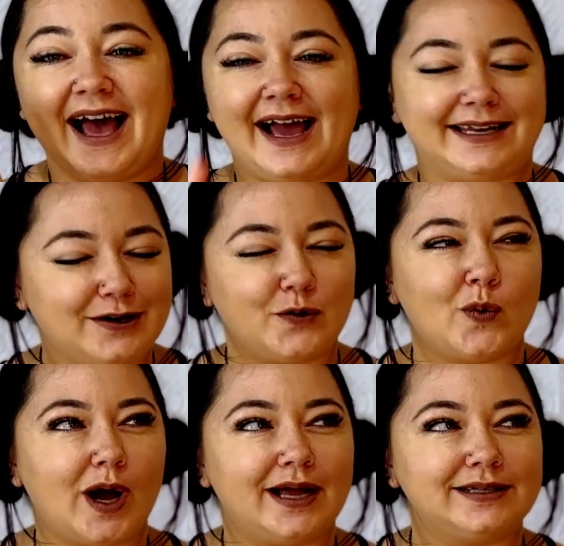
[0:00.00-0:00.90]
I didn't
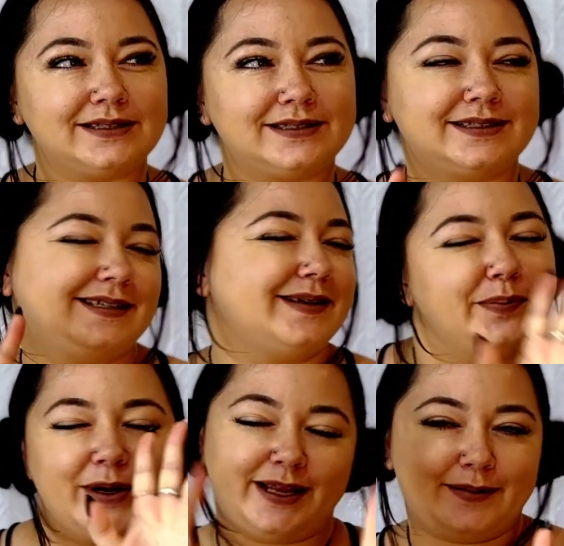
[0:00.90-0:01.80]
want to
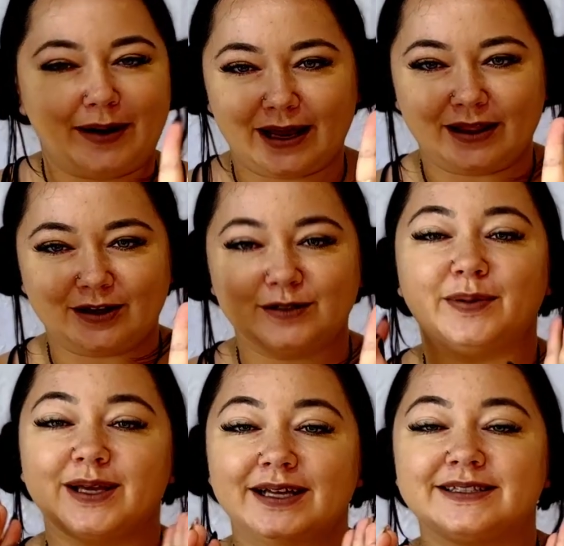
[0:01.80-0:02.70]
put it in my others
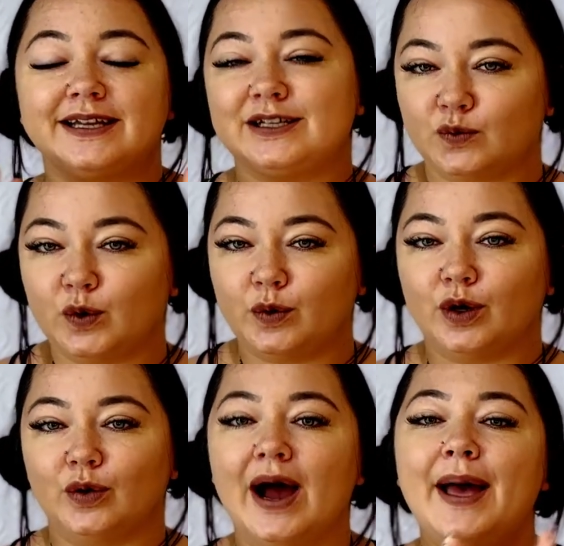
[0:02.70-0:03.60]
because it is
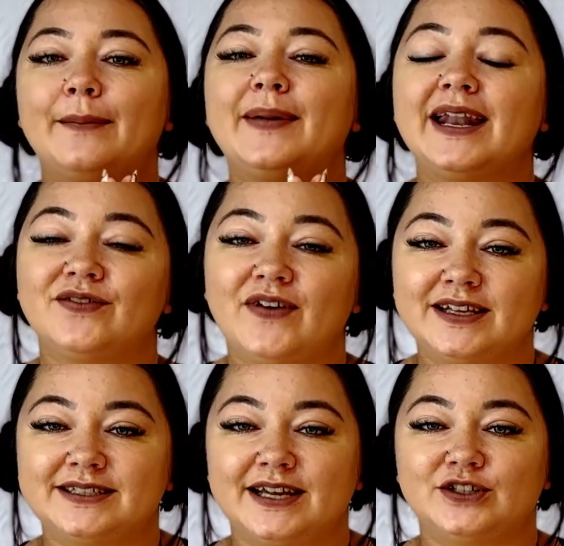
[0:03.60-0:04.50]
woo-woo:
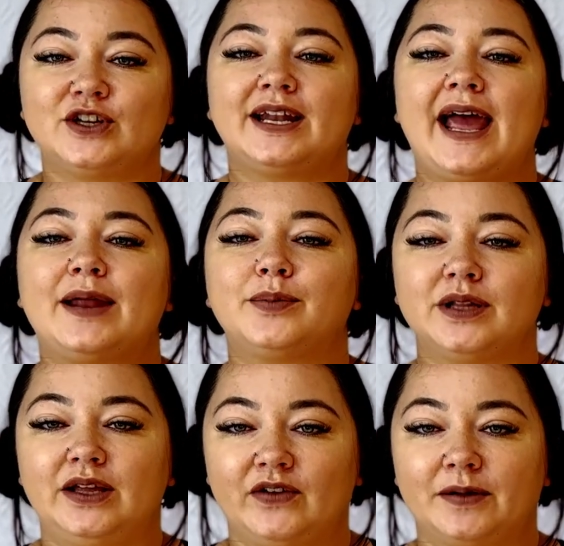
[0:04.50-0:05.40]
manifestation and
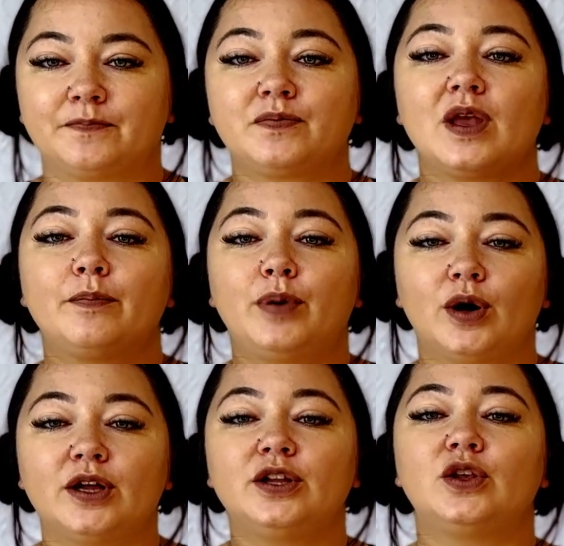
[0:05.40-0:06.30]
believing.
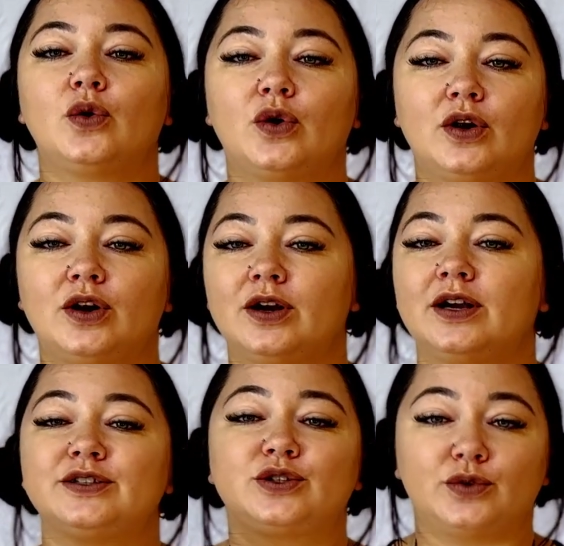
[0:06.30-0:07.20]
Put your
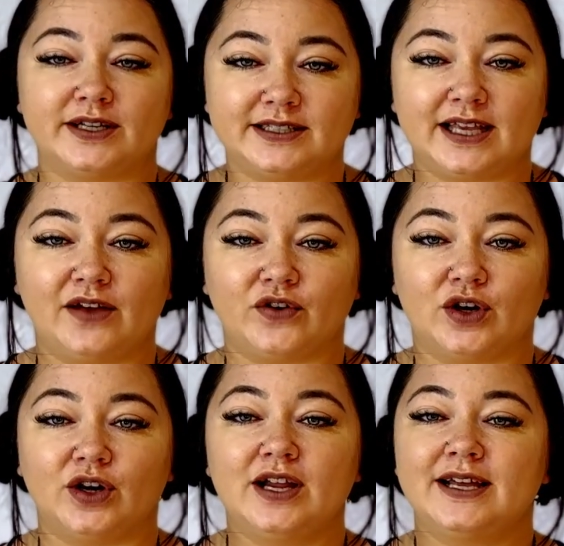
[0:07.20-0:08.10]

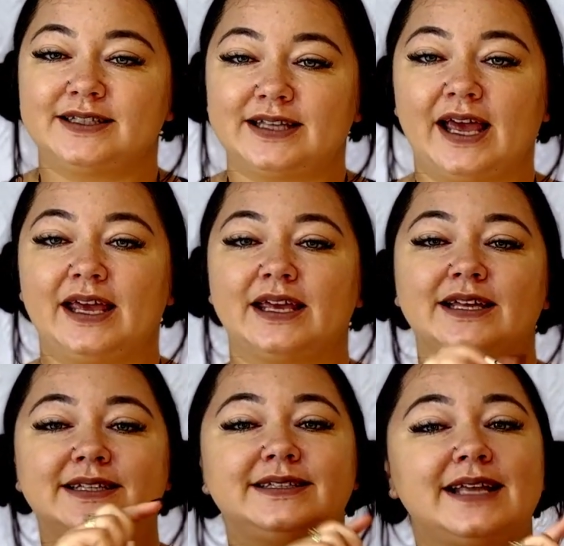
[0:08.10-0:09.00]
screensaver saying,
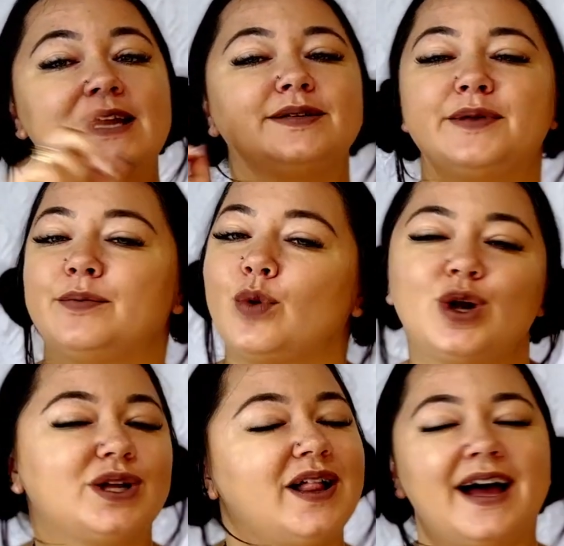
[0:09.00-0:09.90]
"Send me more
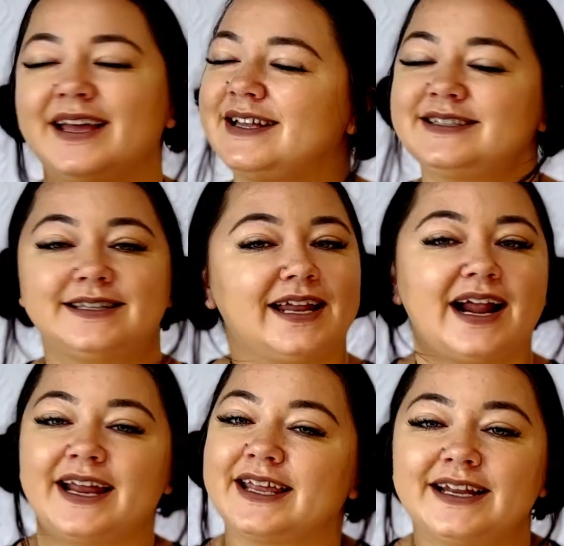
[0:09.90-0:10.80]
clients than
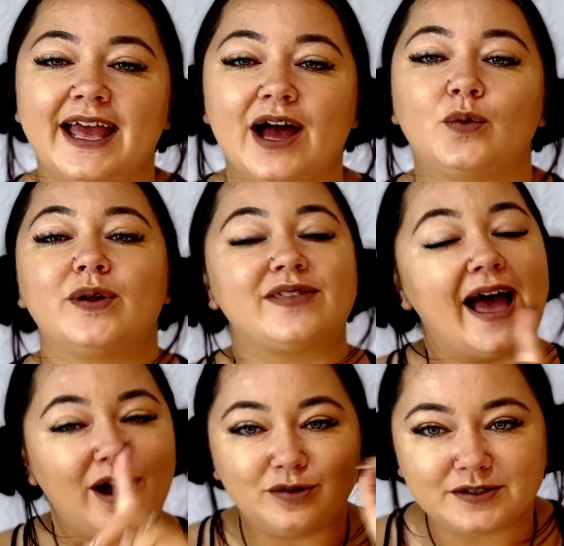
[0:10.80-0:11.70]
I can count,"
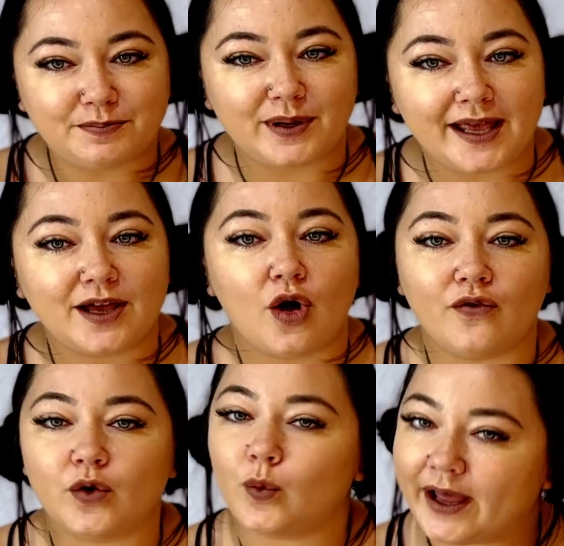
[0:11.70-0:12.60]
without being
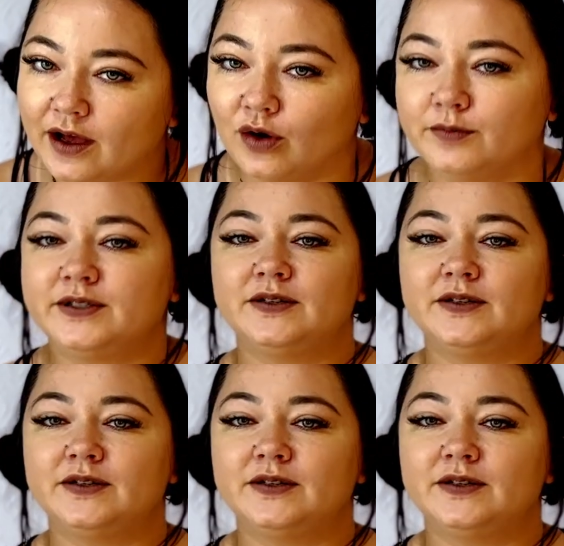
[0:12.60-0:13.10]
overwhelmed.